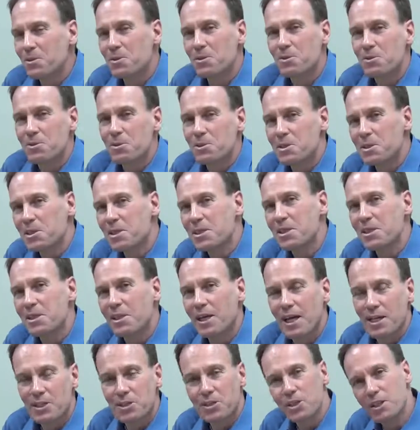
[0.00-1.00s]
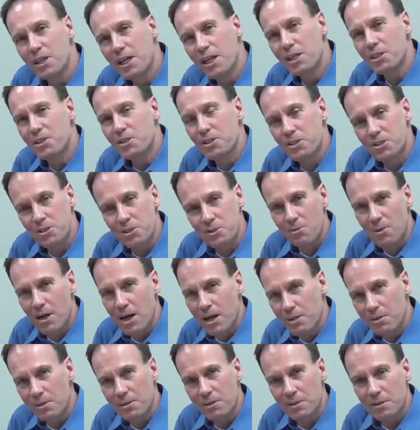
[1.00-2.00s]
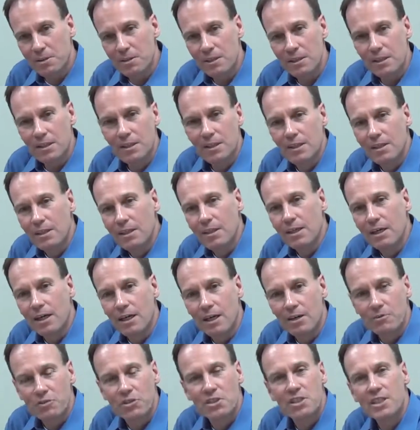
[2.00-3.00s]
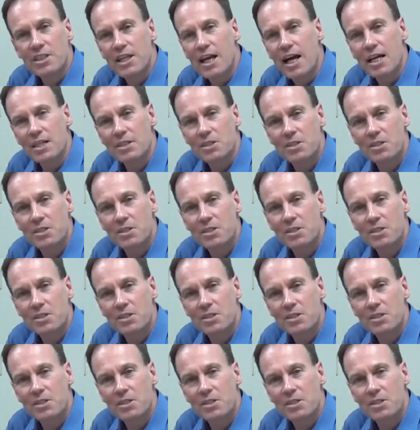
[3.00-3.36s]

who's the Education Director of C I